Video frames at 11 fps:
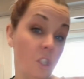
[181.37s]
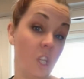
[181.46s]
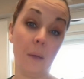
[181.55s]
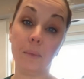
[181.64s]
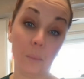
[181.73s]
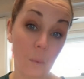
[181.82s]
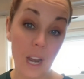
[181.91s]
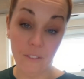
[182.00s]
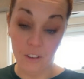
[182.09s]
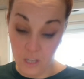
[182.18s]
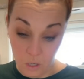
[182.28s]
chips,
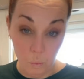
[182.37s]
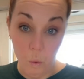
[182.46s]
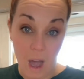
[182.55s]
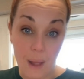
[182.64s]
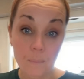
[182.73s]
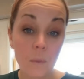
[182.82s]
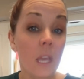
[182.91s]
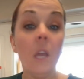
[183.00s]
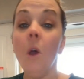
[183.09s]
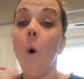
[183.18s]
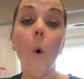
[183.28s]
whatever you want,
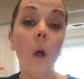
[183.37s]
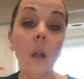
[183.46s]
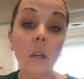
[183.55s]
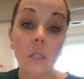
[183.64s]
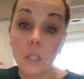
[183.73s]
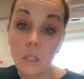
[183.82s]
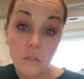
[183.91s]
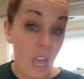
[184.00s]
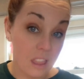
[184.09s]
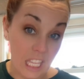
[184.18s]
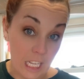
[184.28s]
or
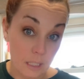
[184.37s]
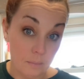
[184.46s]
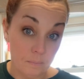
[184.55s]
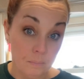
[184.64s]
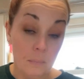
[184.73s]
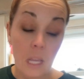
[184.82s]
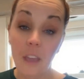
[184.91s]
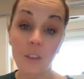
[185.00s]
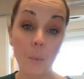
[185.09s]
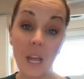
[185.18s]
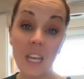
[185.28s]
nothing. If
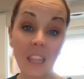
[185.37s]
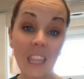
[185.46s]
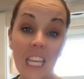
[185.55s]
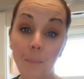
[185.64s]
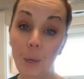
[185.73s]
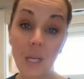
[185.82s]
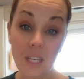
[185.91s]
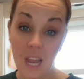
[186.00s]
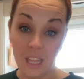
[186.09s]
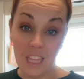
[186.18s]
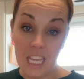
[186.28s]
you want nothing, put
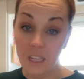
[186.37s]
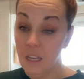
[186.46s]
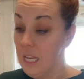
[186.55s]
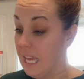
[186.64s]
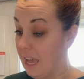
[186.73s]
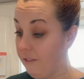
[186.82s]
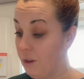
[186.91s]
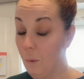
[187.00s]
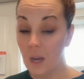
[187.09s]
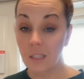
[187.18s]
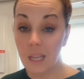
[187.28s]
nothing. If you
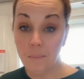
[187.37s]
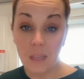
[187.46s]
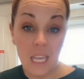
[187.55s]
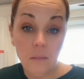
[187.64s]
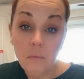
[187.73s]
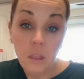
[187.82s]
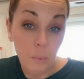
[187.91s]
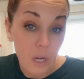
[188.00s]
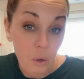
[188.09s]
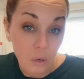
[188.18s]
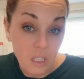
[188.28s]
want something,
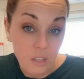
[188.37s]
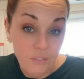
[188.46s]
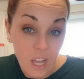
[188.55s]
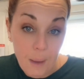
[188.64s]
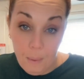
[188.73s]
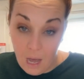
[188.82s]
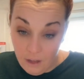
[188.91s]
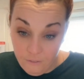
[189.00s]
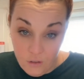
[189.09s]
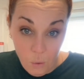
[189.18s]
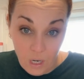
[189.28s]
3/4 of a cup of
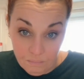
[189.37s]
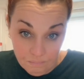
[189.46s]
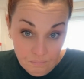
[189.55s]
your